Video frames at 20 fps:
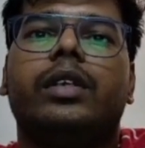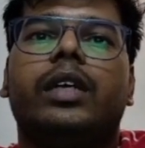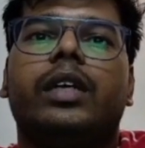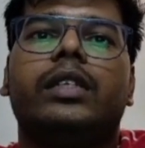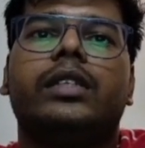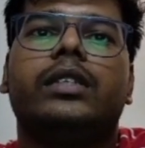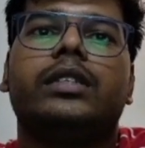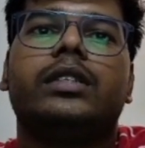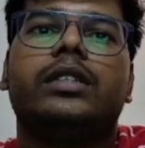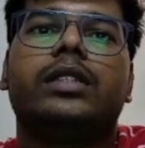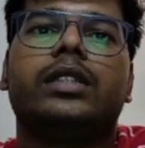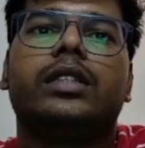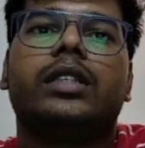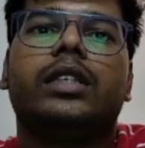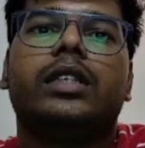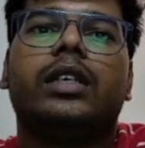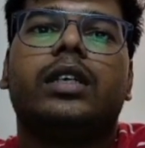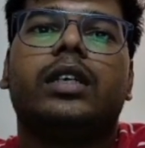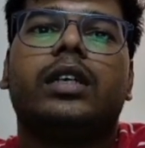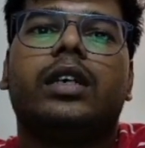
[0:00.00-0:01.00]
lines
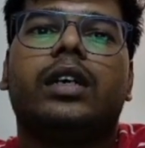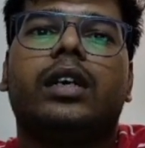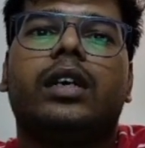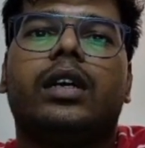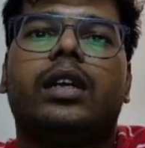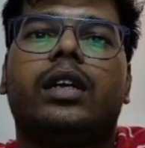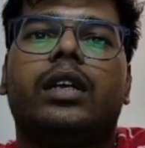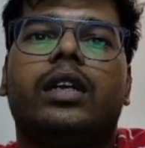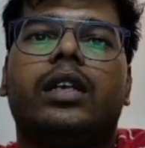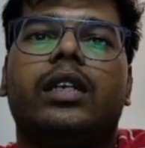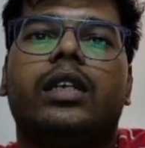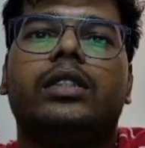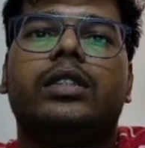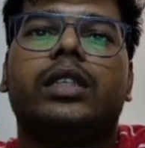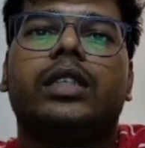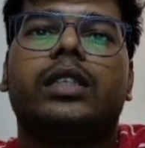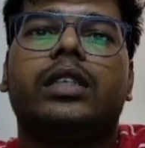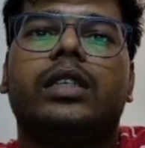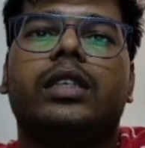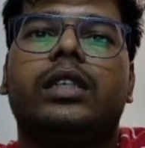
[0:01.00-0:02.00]
are not
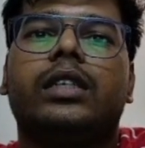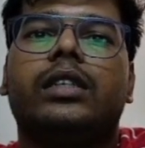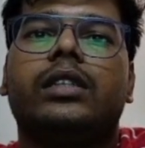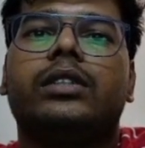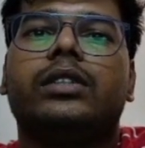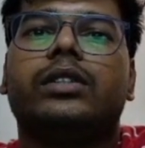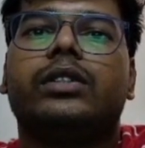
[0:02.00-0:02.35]
churning.